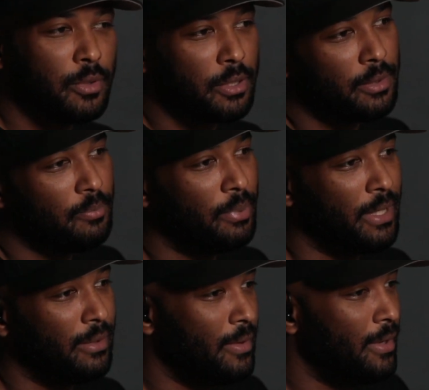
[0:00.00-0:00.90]
shuka.
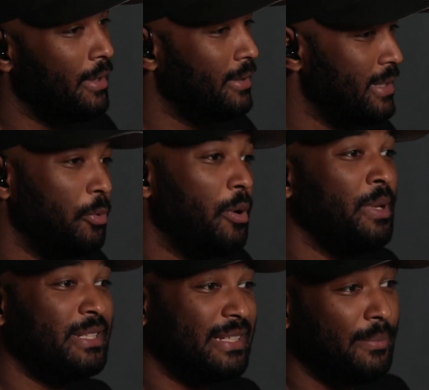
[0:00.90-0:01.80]
But it would have
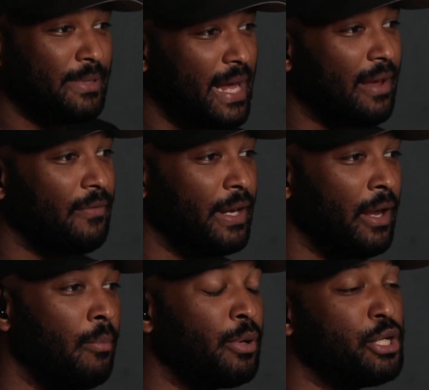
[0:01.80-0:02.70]
been the same exact
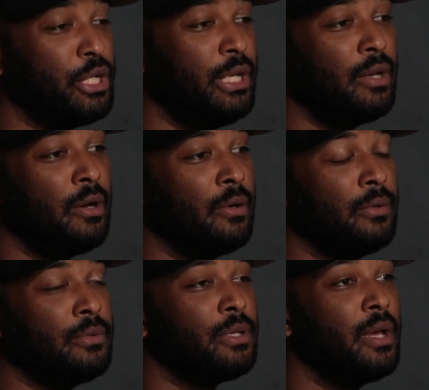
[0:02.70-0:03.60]
video. But she
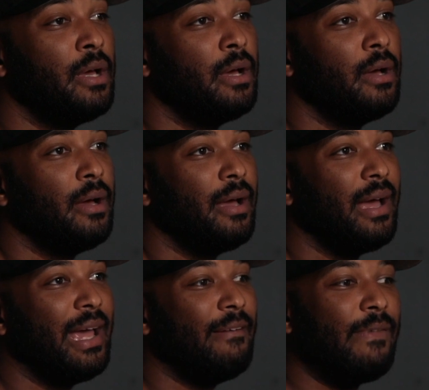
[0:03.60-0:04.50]
knows
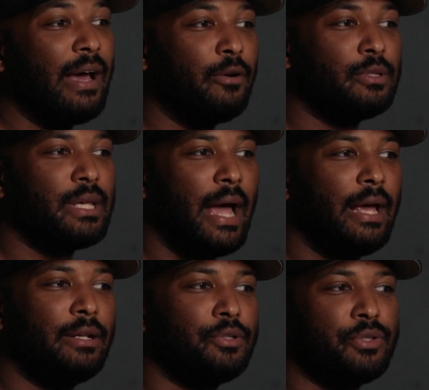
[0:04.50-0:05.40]
if I don't tie
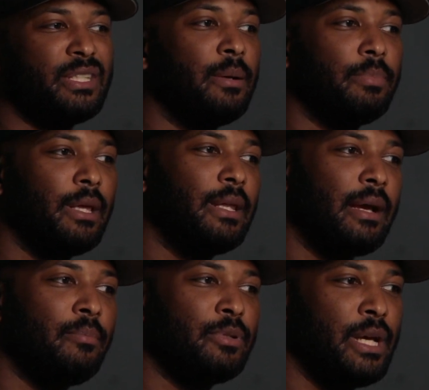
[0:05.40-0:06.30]
it to something that
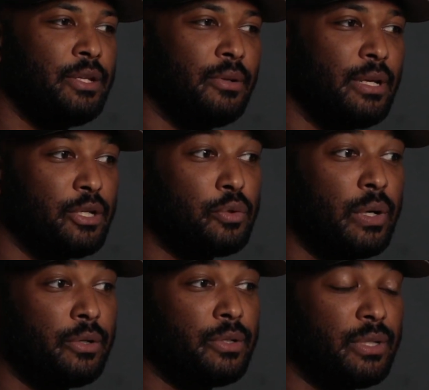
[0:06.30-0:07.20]
could potentially
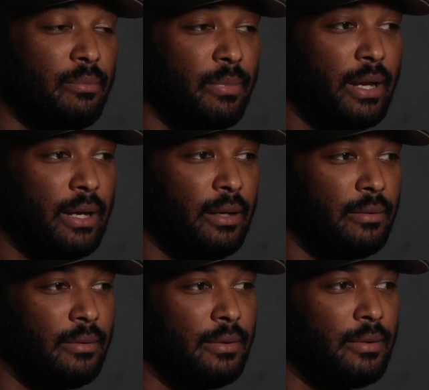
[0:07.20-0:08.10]
trigger somebody,
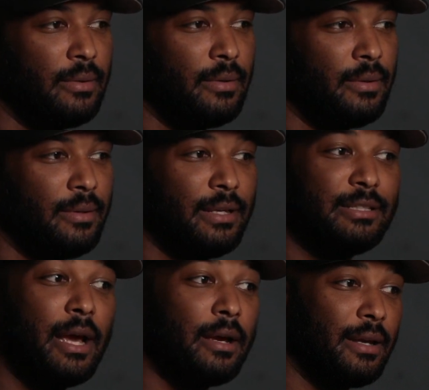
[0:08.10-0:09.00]
it's
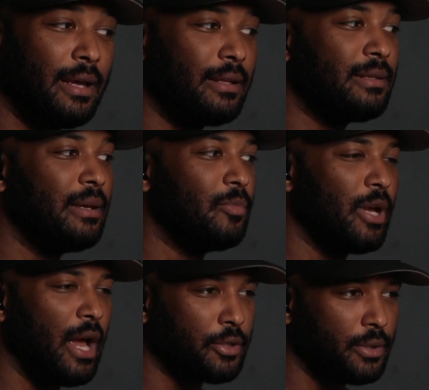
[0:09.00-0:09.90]
not gonna get the same
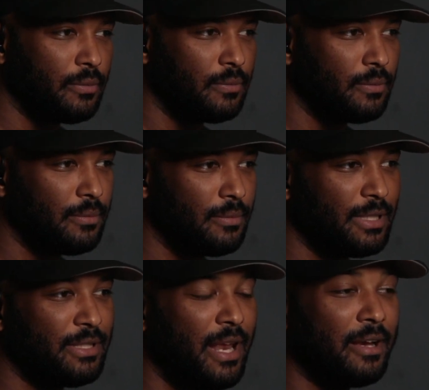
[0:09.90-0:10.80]
reaction.
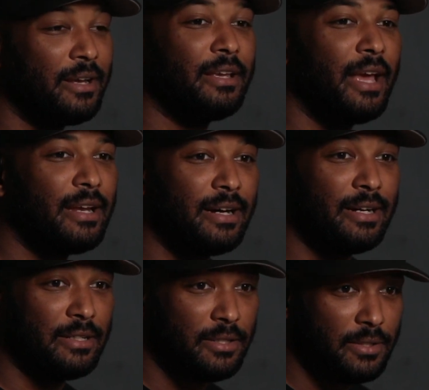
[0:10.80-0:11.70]
It's not gonna get
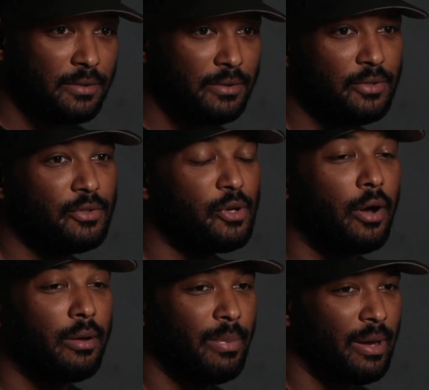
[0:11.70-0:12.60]
us to
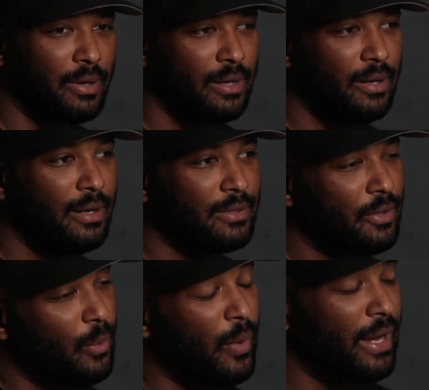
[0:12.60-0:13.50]
talk about it. So
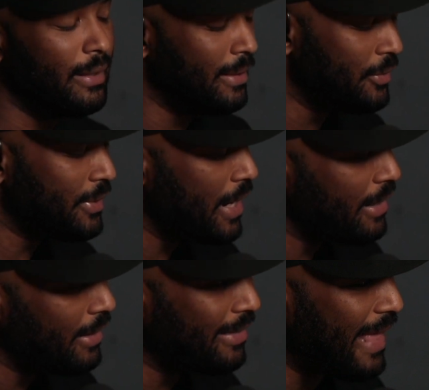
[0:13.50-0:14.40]
in a way, there's kind
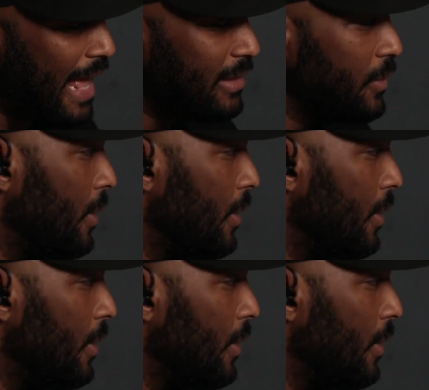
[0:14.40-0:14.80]
of like that to